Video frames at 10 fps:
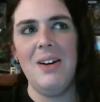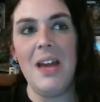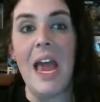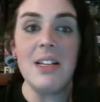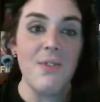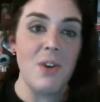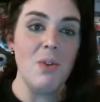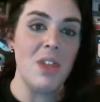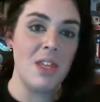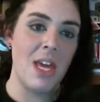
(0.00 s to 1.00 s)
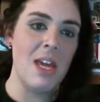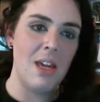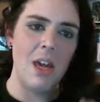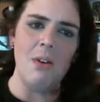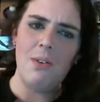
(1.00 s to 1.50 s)
And if you think,
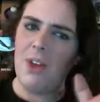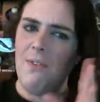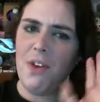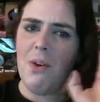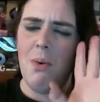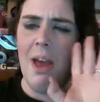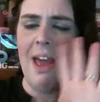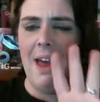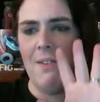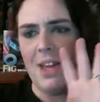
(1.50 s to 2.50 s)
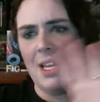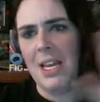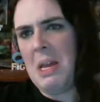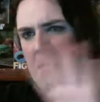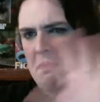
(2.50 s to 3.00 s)
if you have
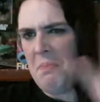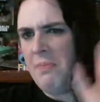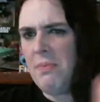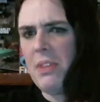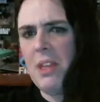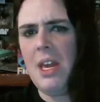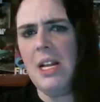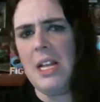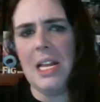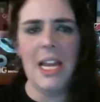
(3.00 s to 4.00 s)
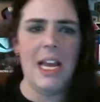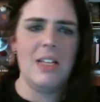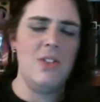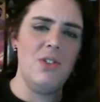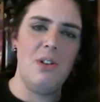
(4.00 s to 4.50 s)
any
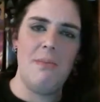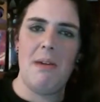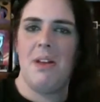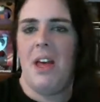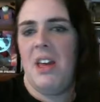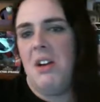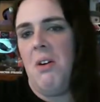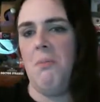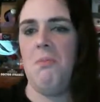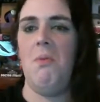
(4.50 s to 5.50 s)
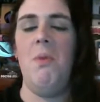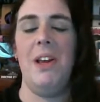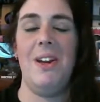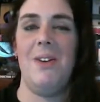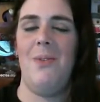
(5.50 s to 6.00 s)
answers to maybe like, what
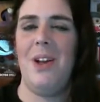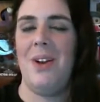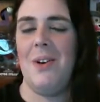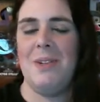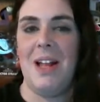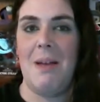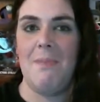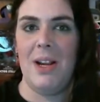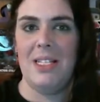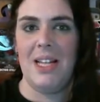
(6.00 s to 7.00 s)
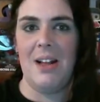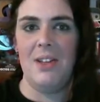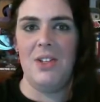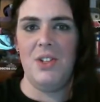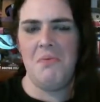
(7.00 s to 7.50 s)
kryptonite breaks down
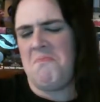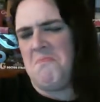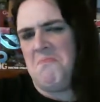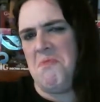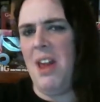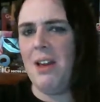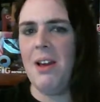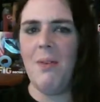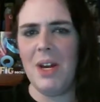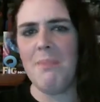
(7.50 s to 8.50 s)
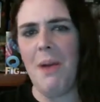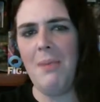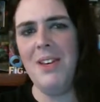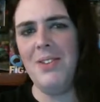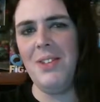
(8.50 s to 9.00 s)
into, hey, we could
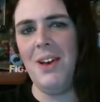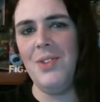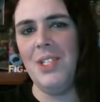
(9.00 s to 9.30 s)
probably use those.